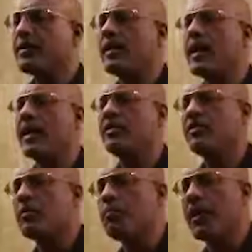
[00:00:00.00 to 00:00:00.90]
in the
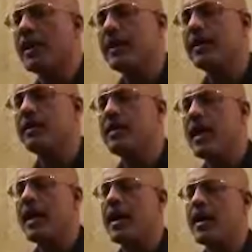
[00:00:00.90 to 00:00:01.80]
spleen
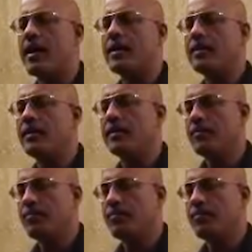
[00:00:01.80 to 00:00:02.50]
and